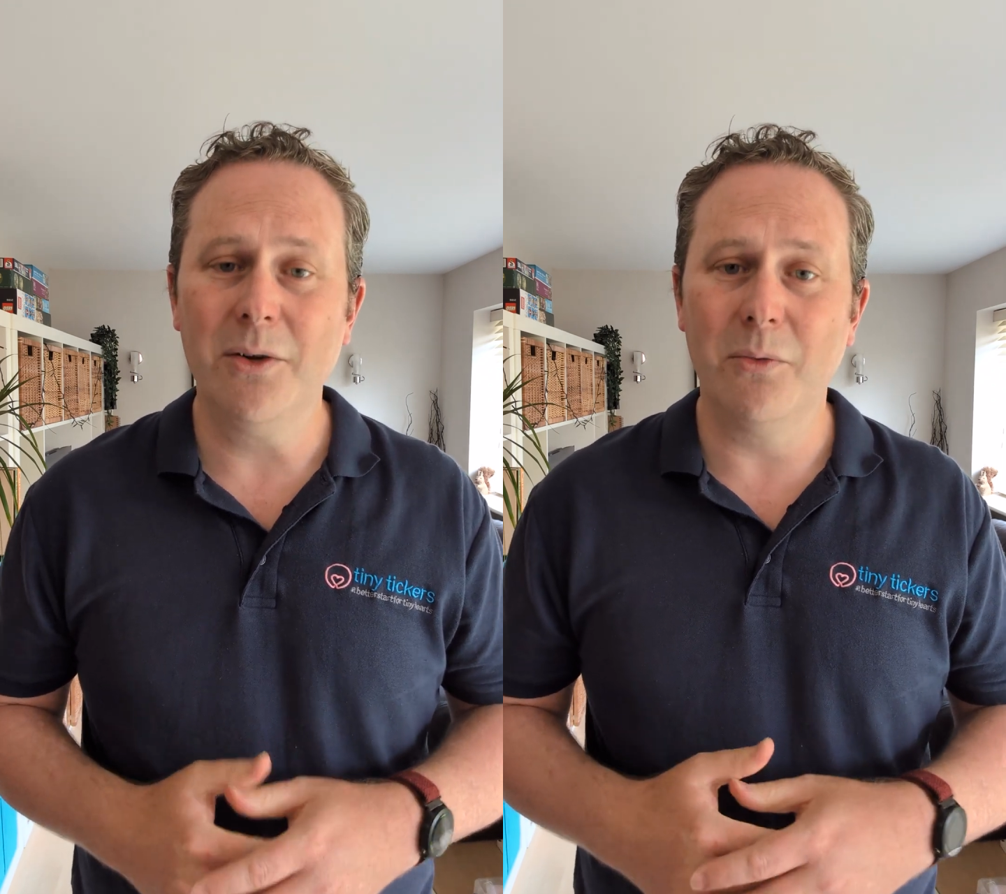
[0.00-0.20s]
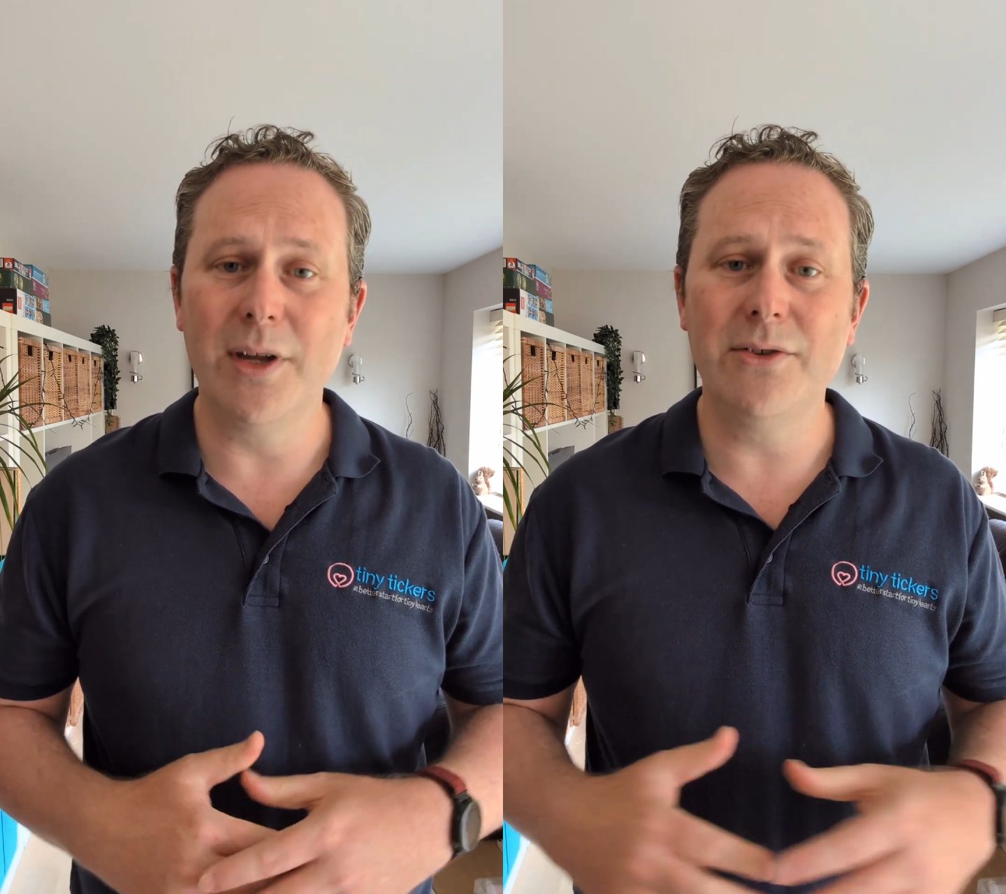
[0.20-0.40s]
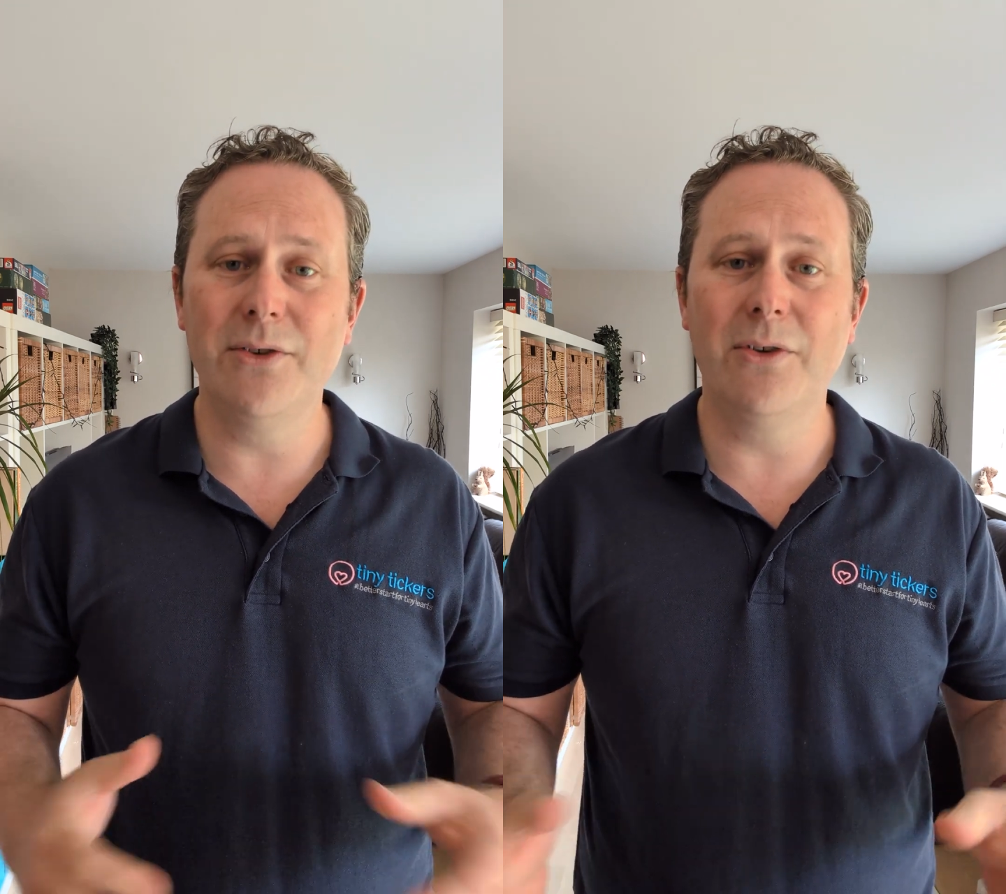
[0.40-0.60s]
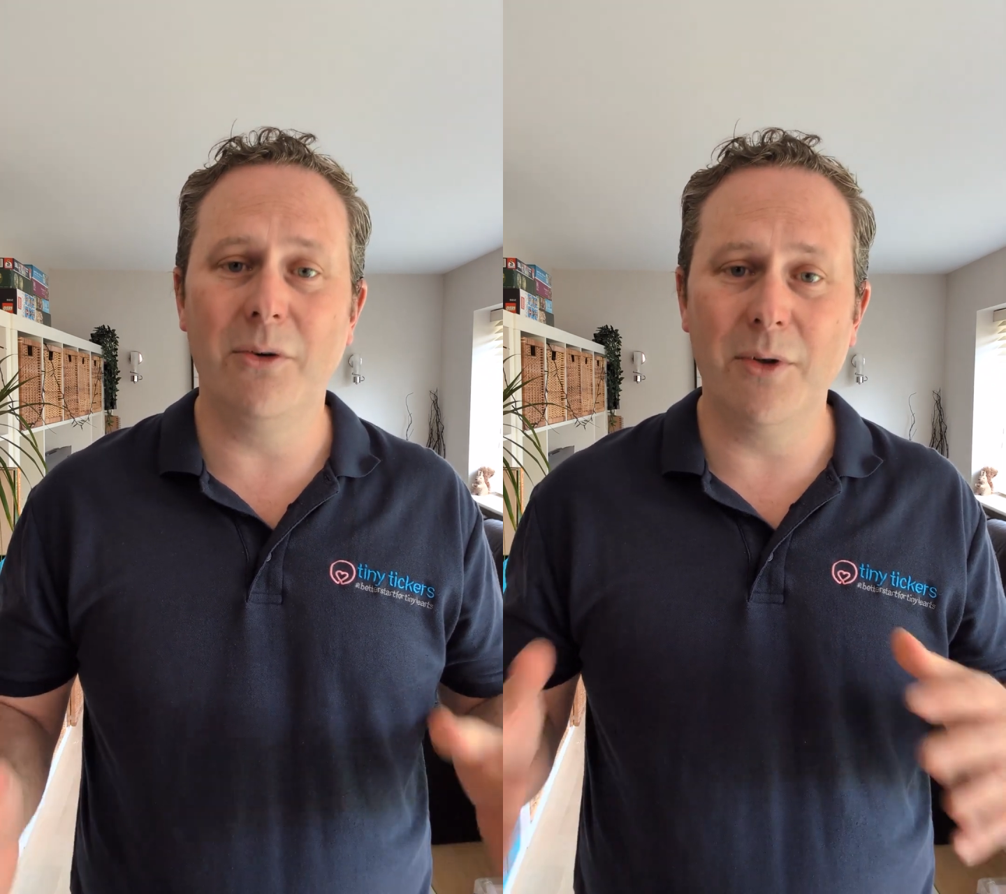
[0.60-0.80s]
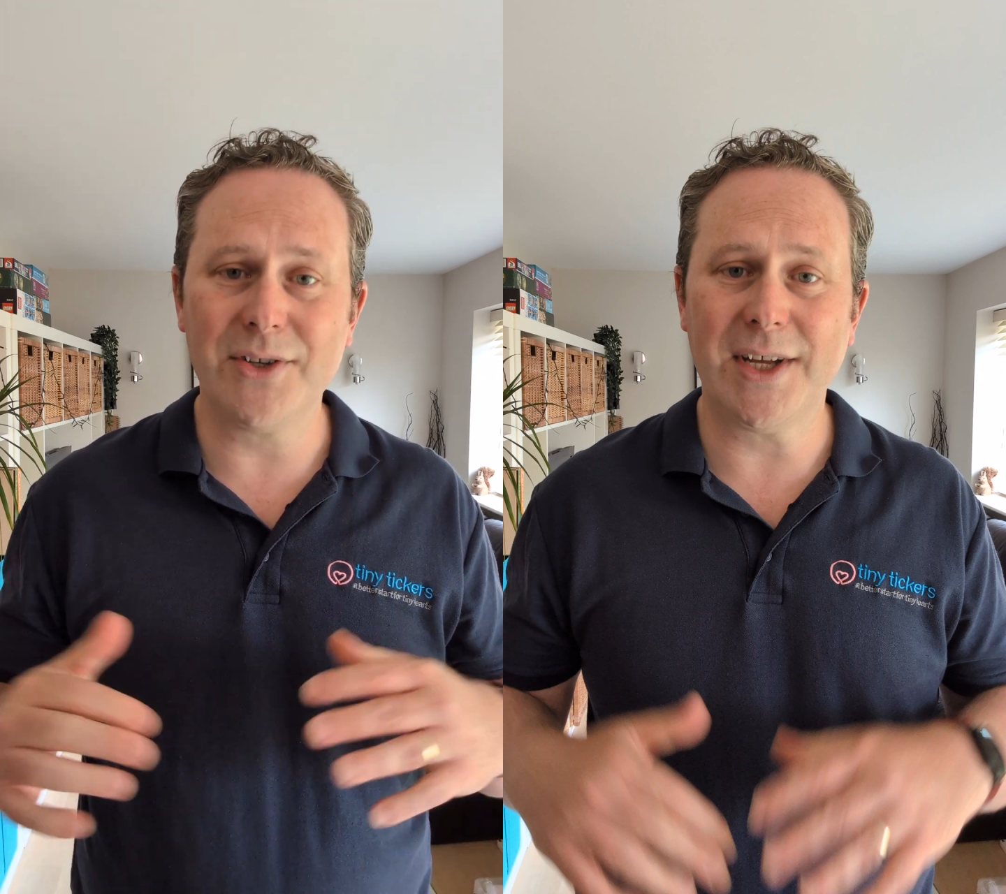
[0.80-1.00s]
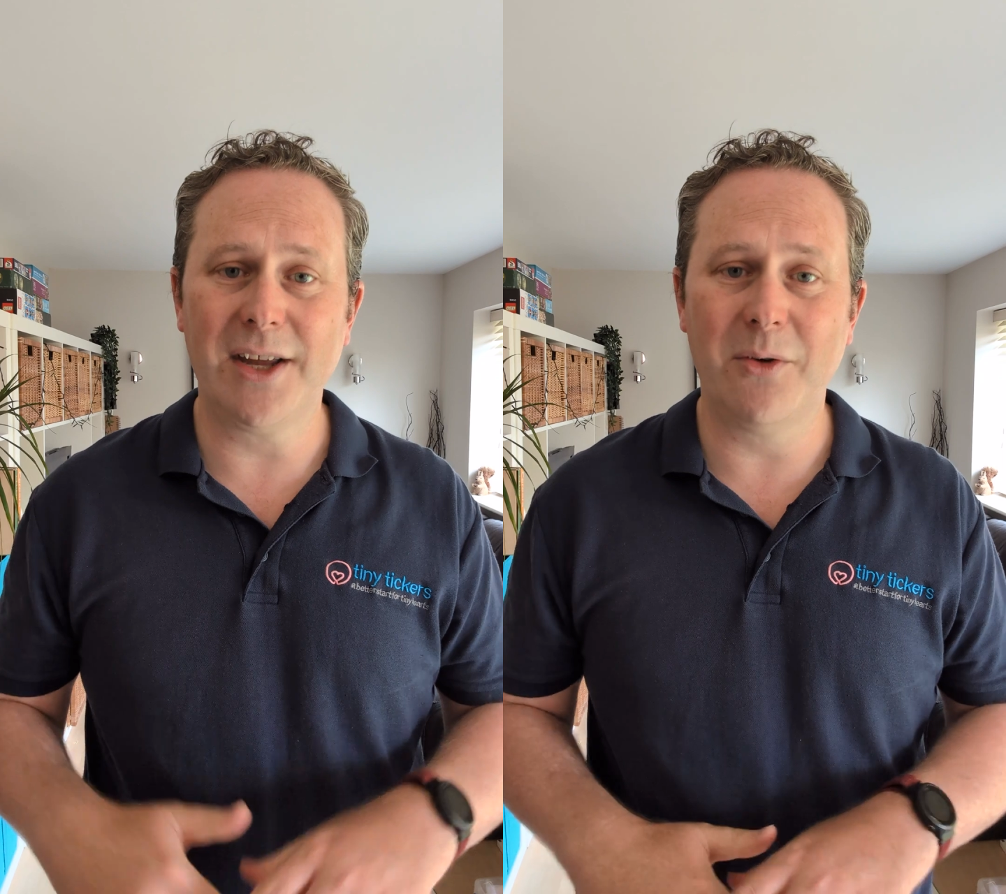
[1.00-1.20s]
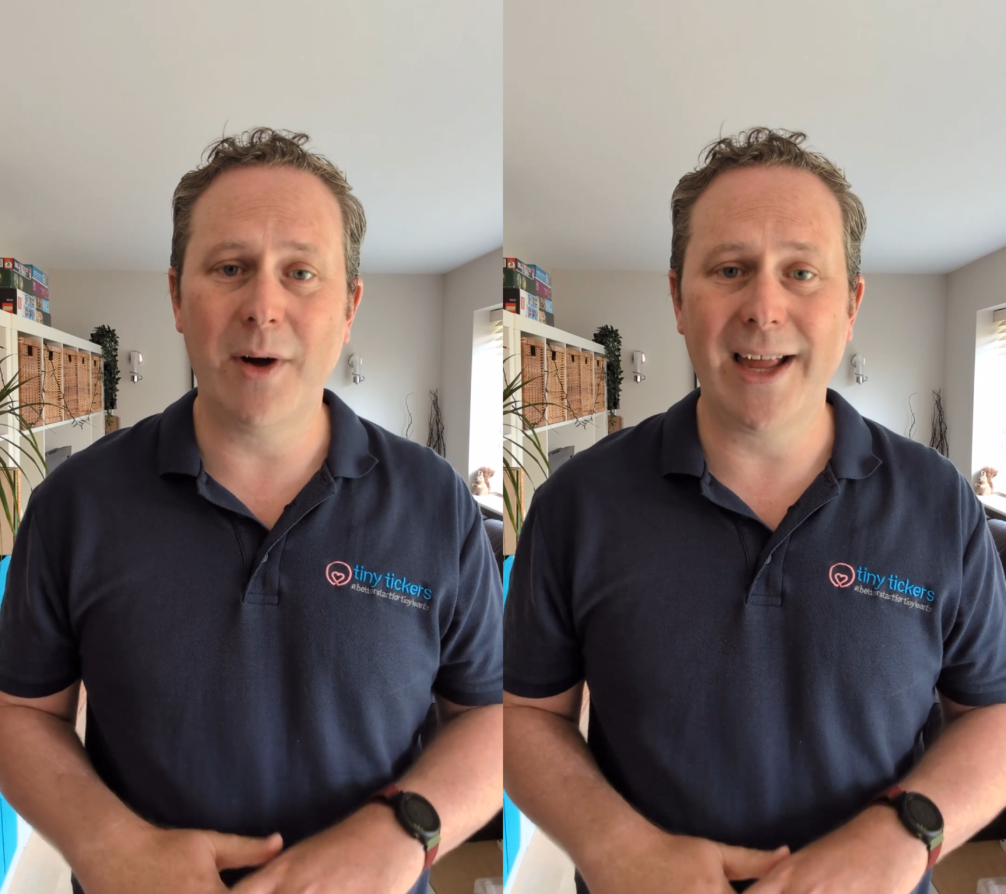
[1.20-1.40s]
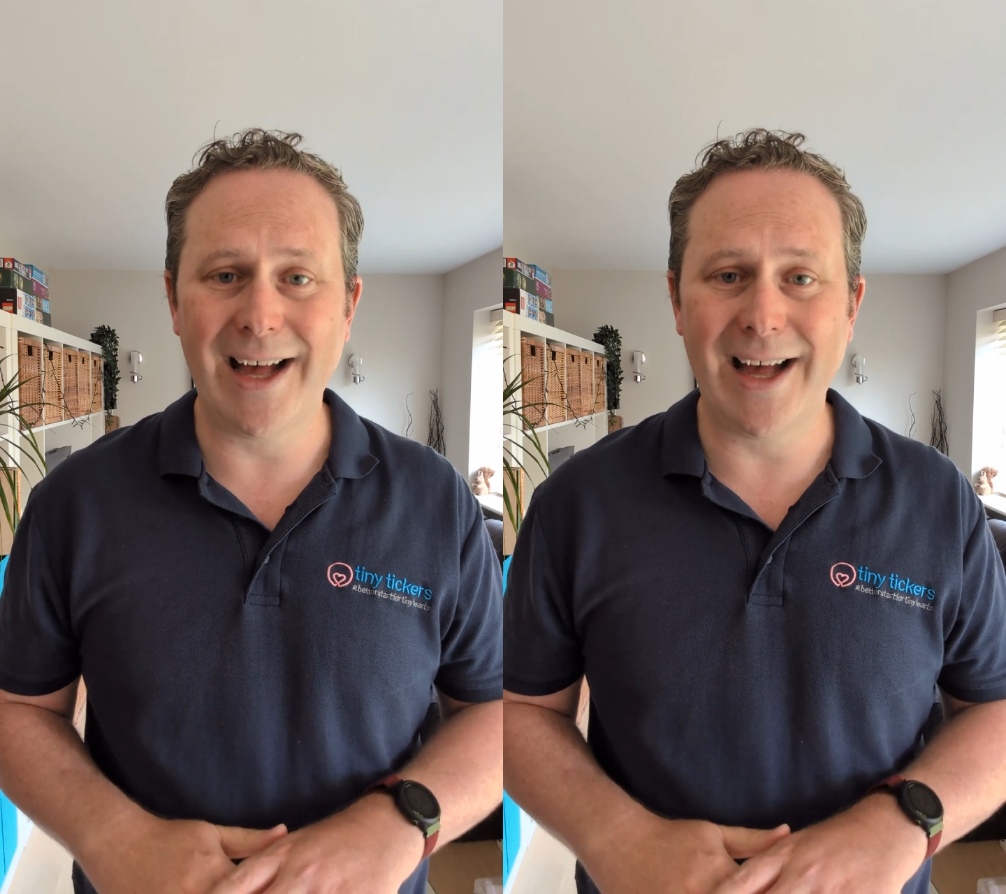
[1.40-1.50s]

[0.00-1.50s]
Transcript: We do not want to take away